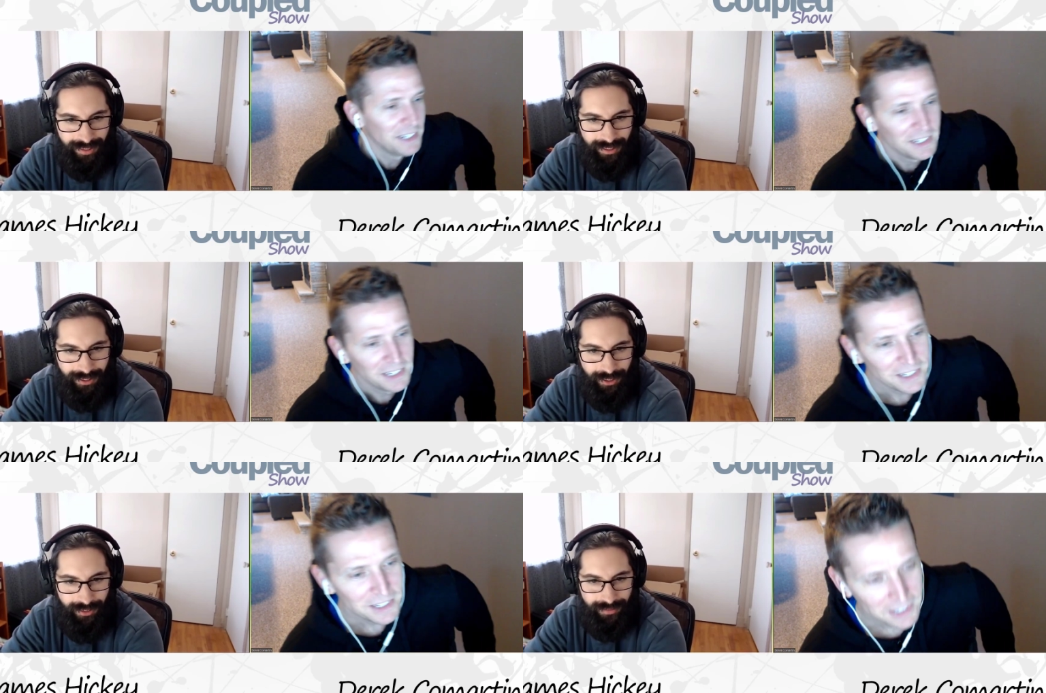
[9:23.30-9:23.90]
Speaker 1: All
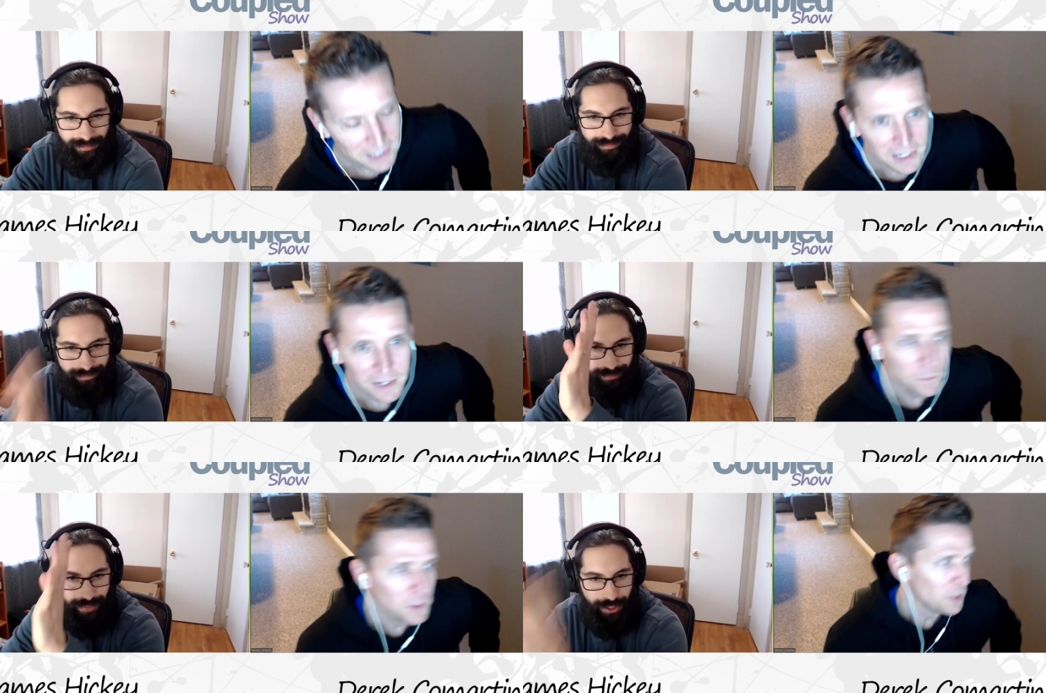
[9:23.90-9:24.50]
right.
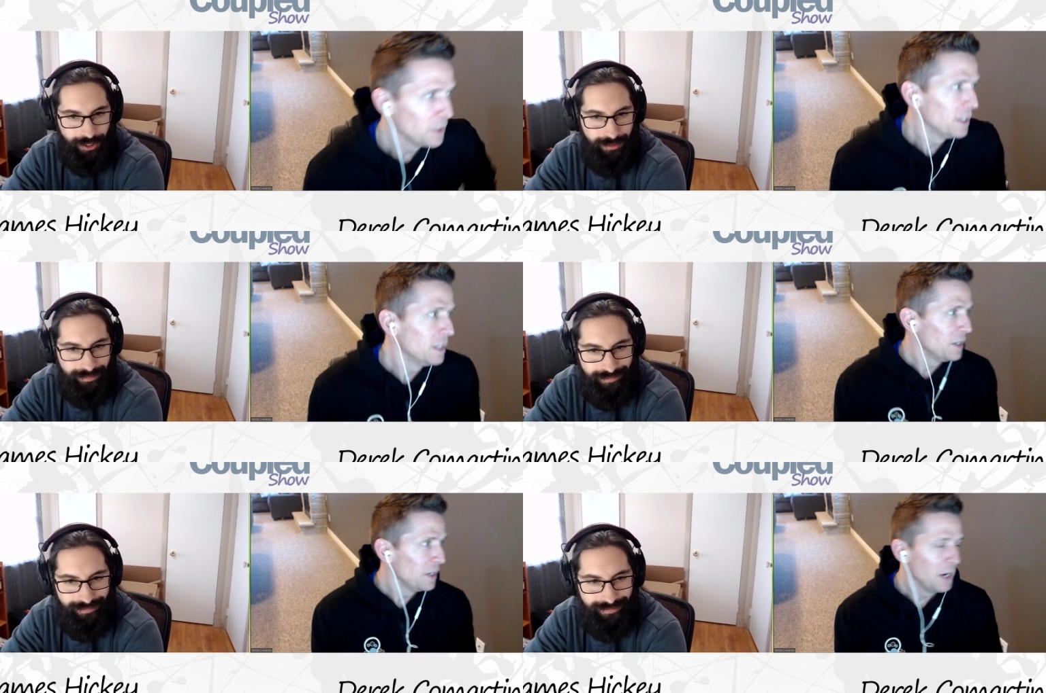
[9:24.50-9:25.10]
Thank you.
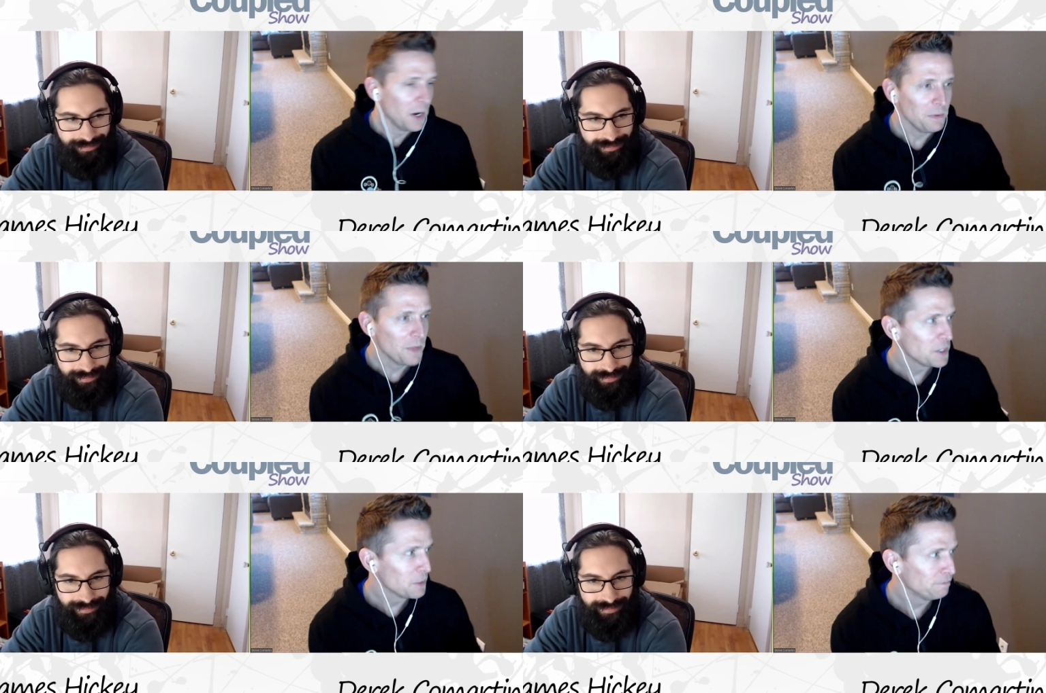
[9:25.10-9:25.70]
All right.
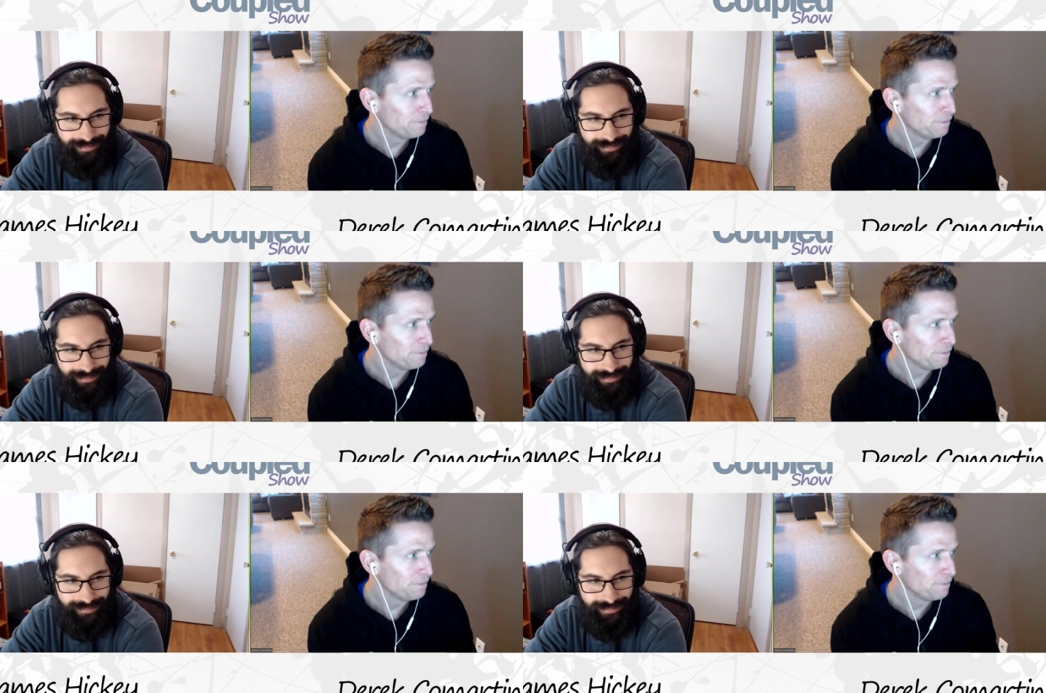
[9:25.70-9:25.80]
Thanks.